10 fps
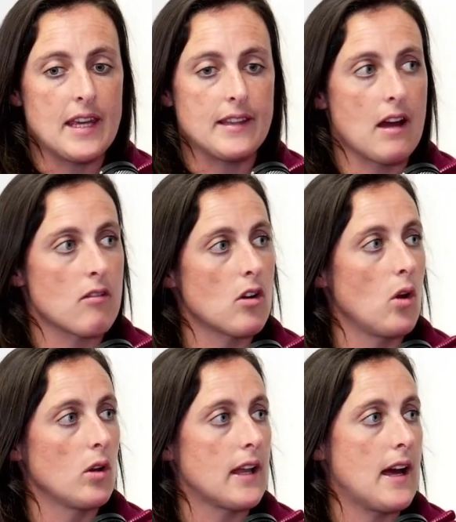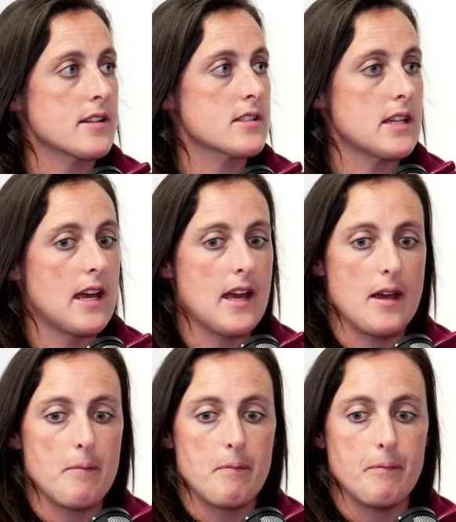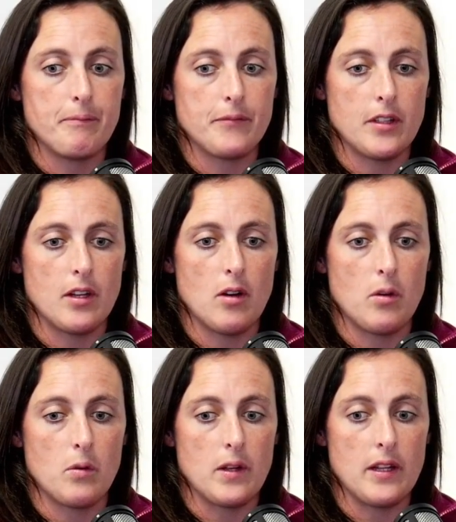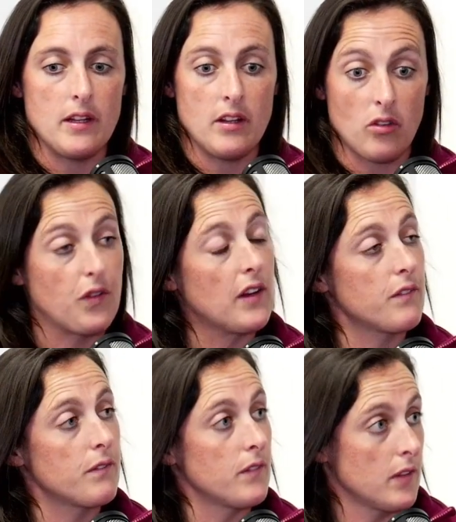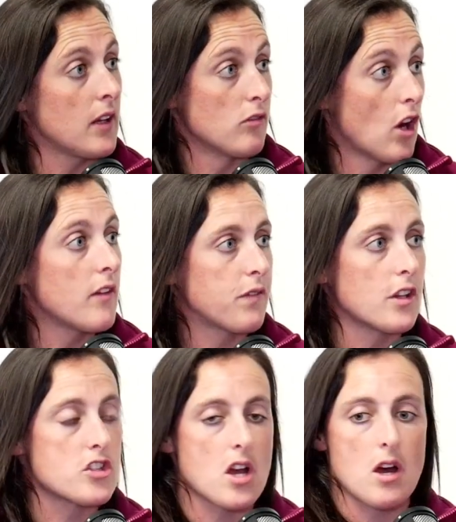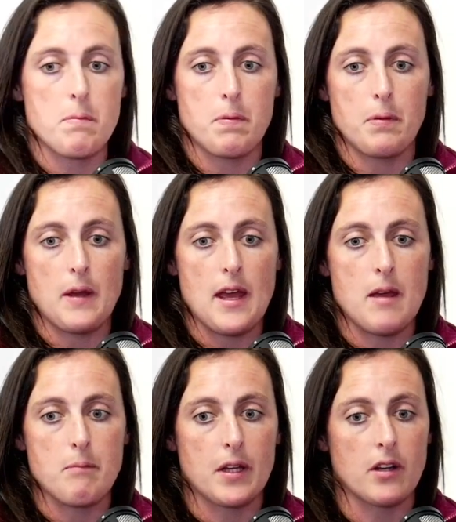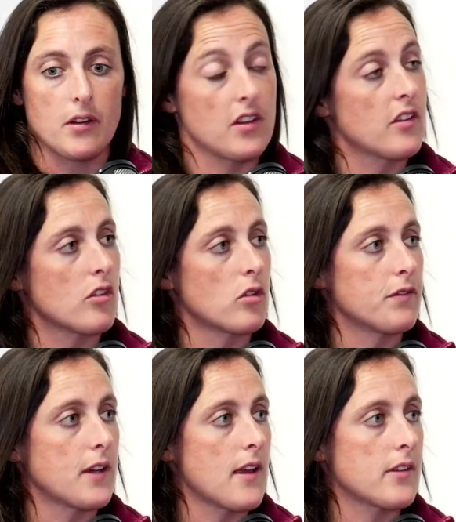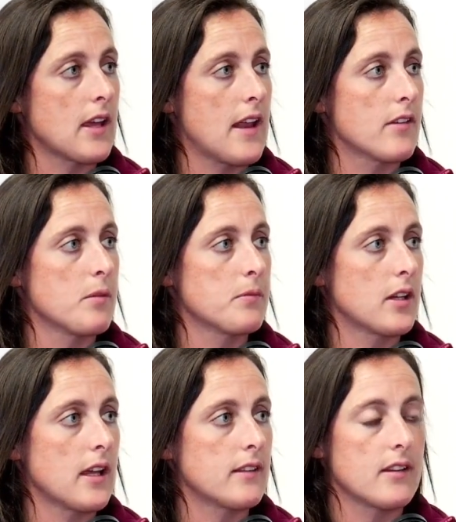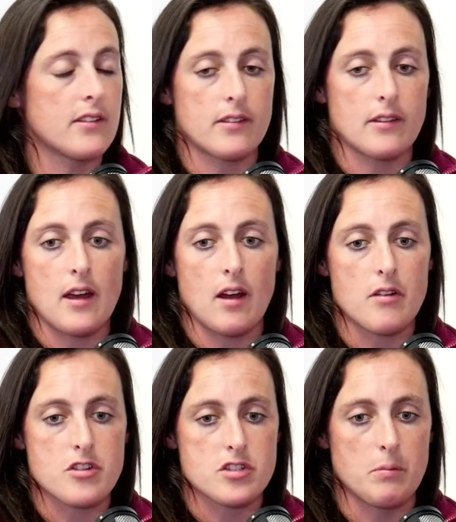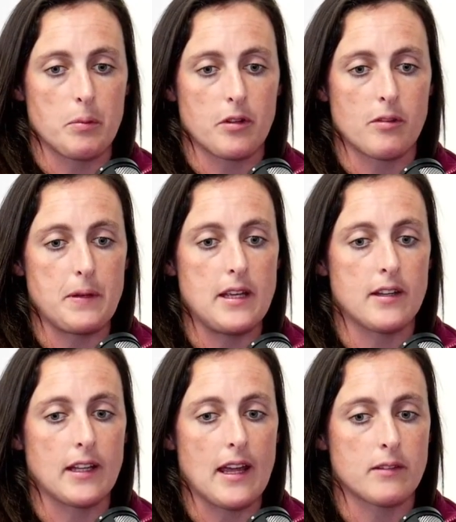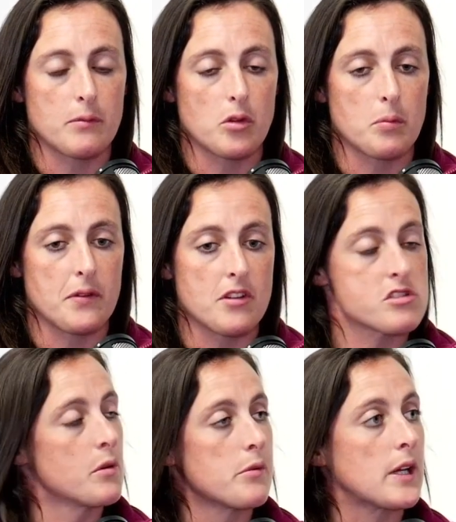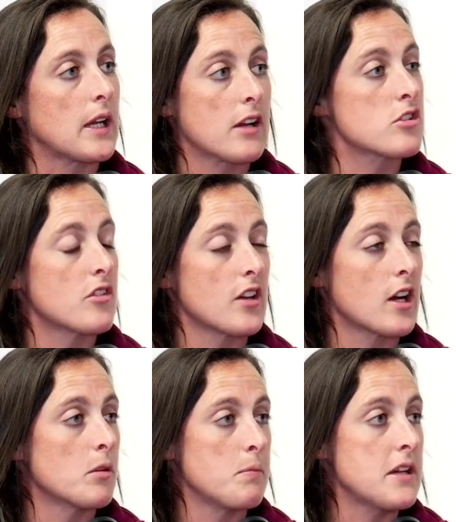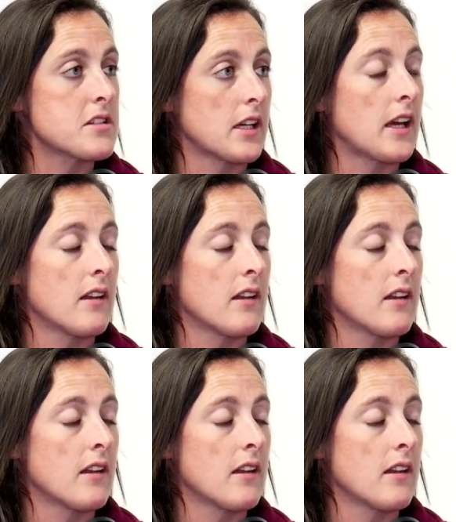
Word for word: in that role that, um, you know, is fit and right for the job, and um, because it is a tough task ahead of them to get this uh, Irish team up to speed and get them to a position where we can actually start competing